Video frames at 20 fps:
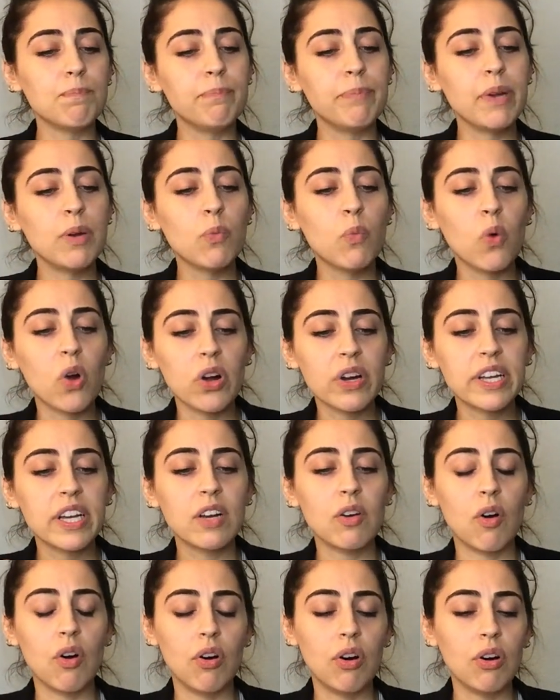been
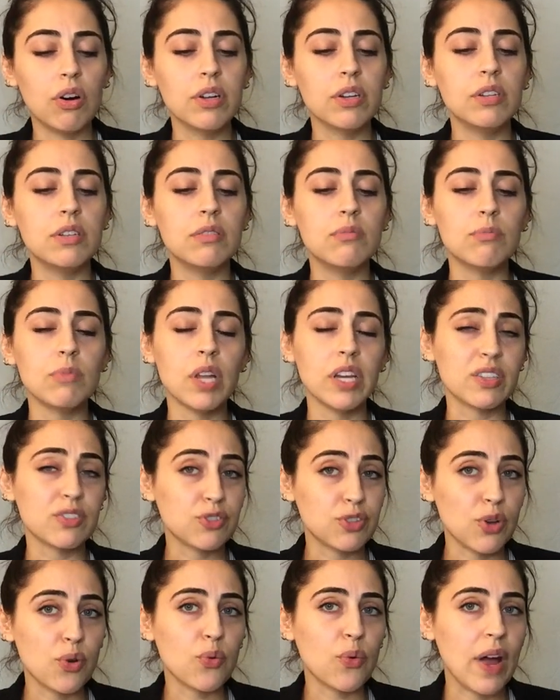working on like
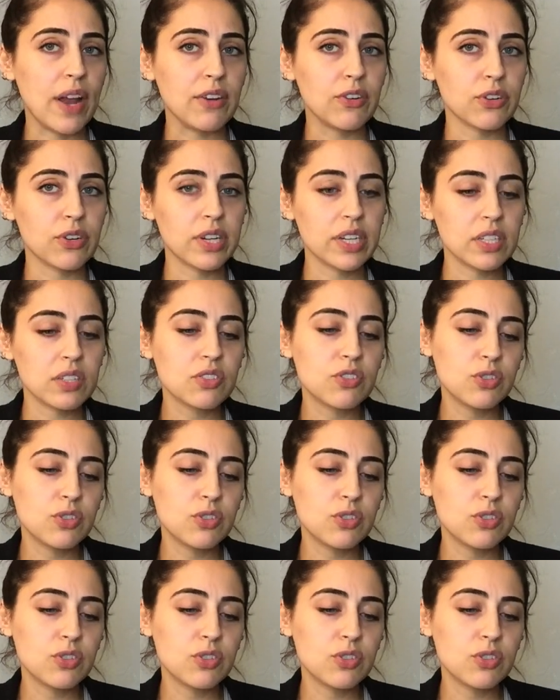surrendering